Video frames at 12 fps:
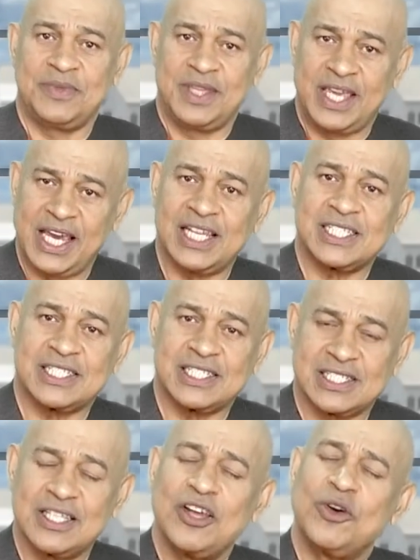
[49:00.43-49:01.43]
Yes.
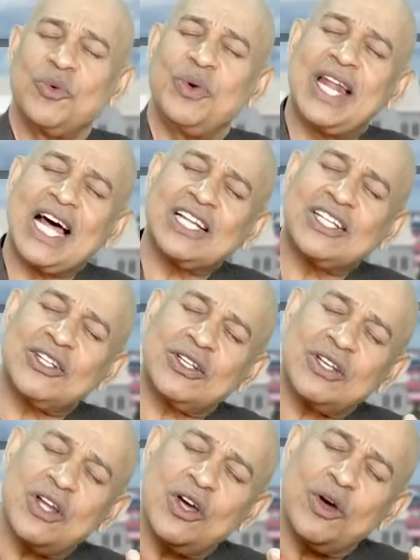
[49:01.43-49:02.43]
With
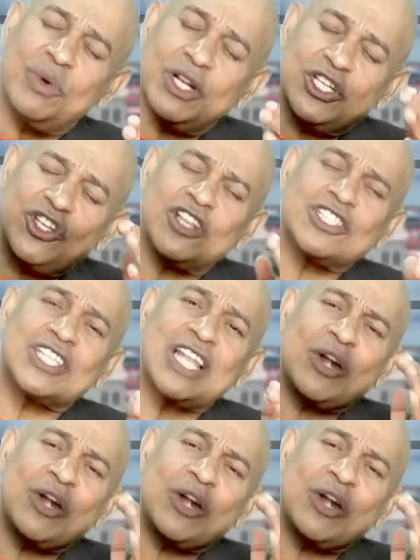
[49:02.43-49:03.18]
just that